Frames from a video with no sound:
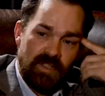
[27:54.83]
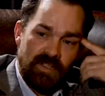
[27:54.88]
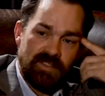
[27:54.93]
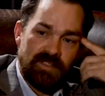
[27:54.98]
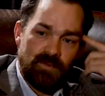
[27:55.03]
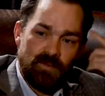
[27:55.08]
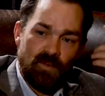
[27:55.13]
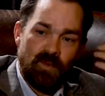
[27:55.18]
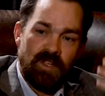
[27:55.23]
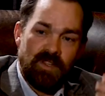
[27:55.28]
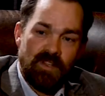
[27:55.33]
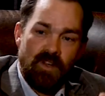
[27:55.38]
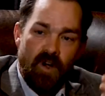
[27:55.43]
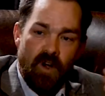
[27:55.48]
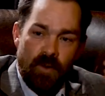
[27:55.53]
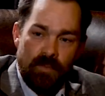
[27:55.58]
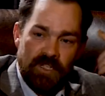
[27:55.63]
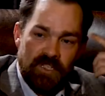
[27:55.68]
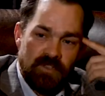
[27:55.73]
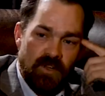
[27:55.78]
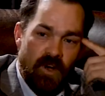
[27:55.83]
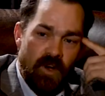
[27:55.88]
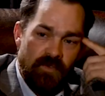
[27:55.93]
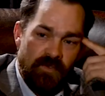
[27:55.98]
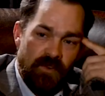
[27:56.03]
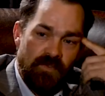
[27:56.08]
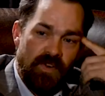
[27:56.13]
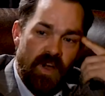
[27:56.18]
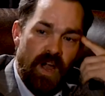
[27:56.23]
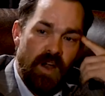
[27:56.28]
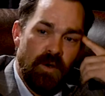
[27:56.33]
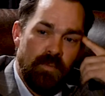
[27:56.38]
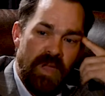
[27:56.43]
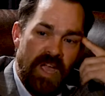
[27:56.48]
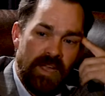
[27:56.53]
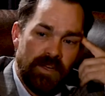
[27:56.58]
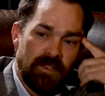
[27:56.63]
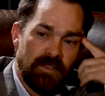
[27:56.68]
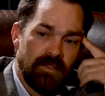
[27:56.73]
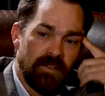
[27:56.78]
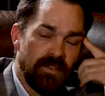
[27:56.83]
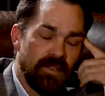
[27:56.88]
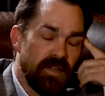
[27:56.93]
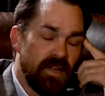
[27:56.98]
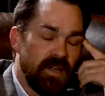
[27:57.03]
He's reading the Army's Call for Fire manual,